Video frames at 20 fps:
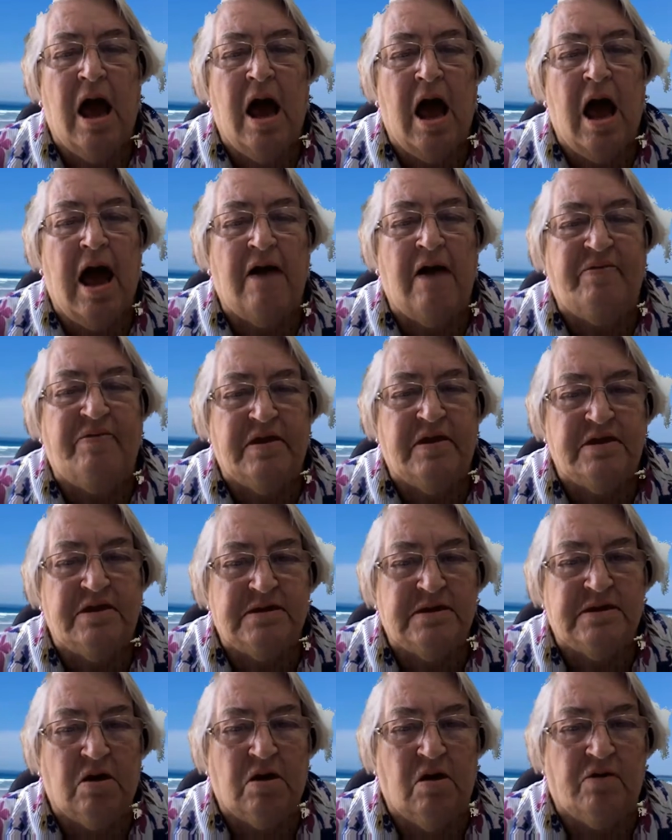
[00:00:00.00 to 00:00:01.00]
at this
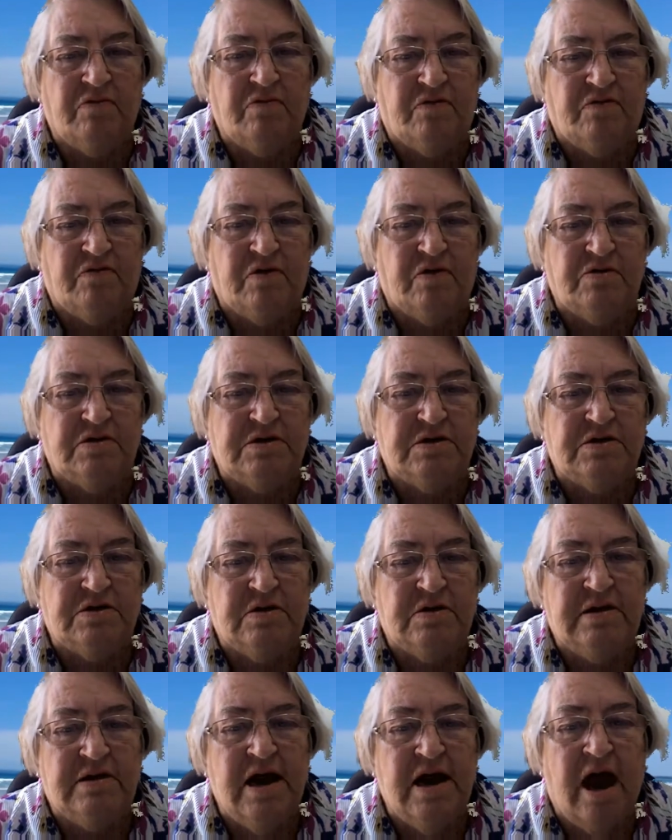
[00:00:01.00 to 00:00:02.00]
conference,
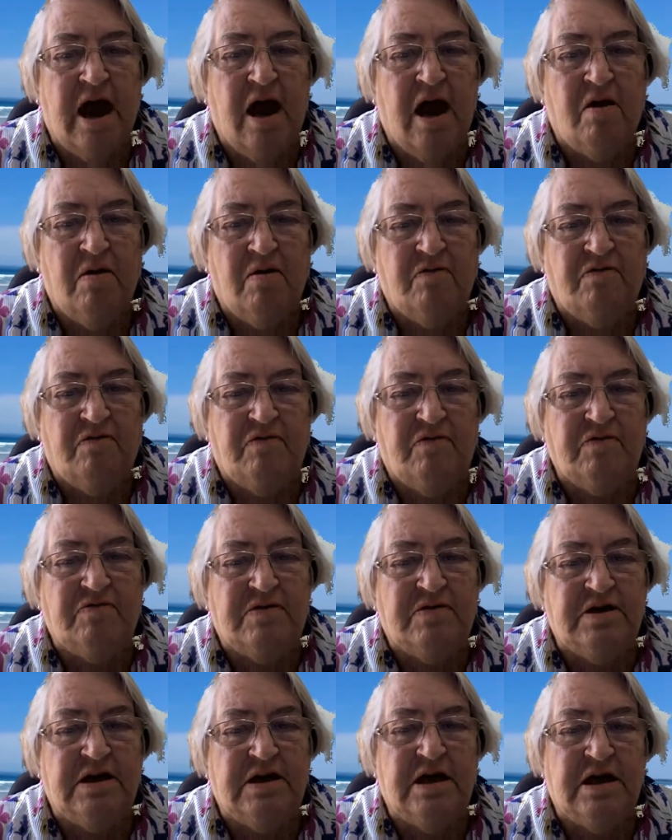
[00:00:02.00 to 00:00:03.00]
now
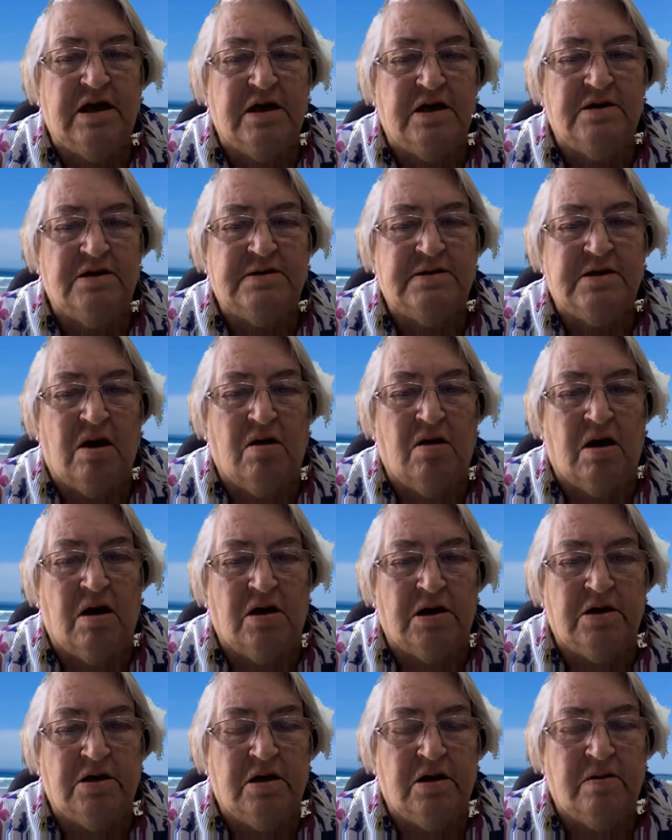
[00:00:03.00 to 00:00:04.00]
50 years
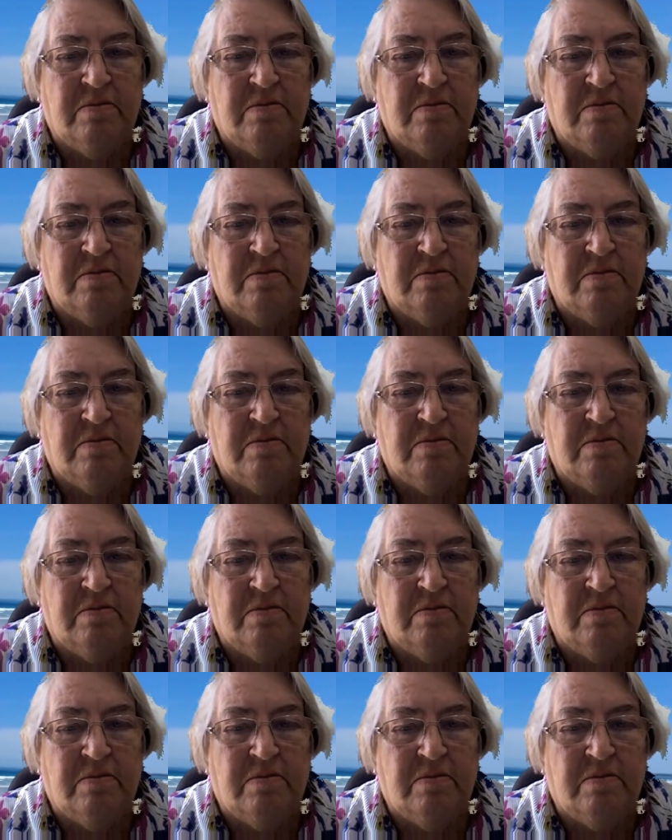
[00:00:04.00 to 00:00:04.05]
on.